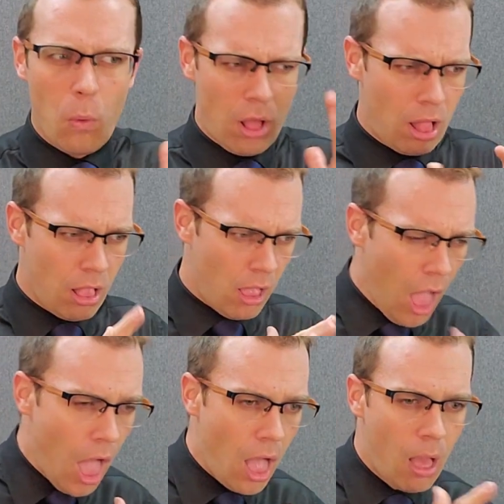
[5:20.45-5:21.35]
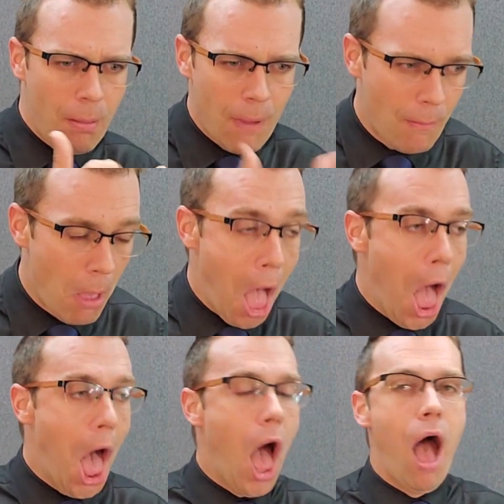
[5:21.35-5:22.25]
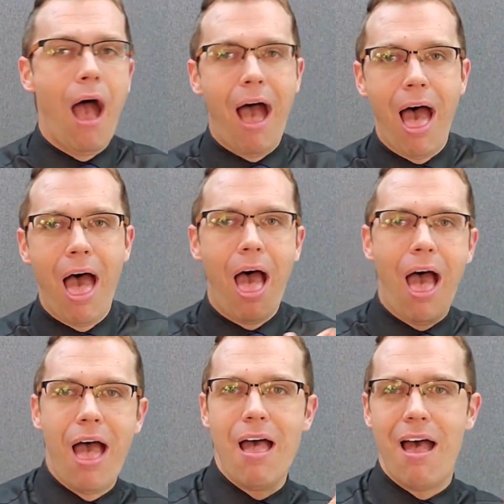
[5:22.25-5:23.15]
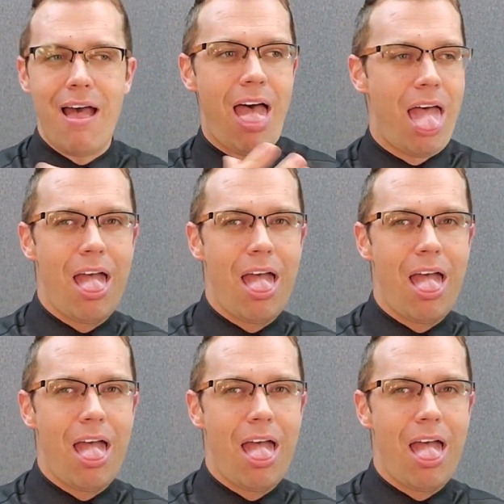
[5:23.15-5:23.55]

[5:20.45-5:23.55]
and solutions you have not thought of before.